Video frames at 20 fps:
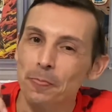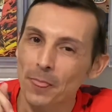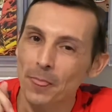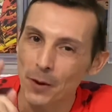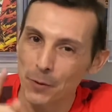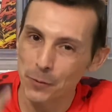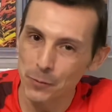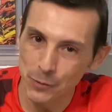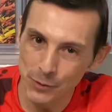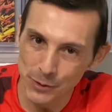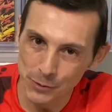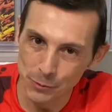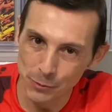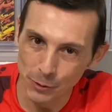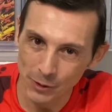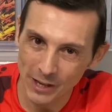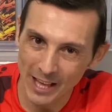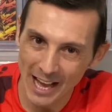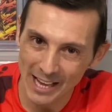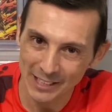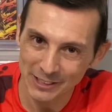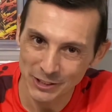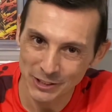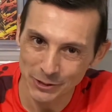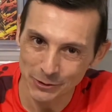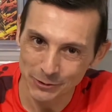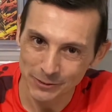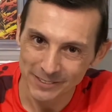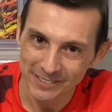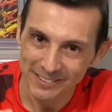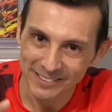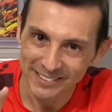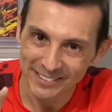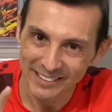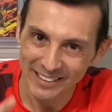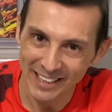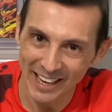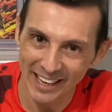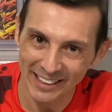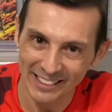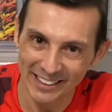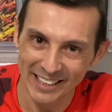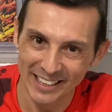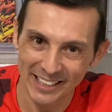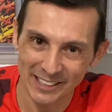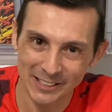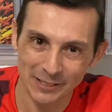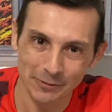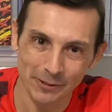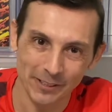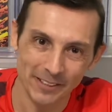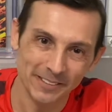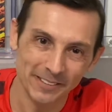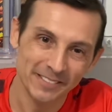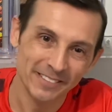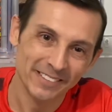And we will catch you at the next one.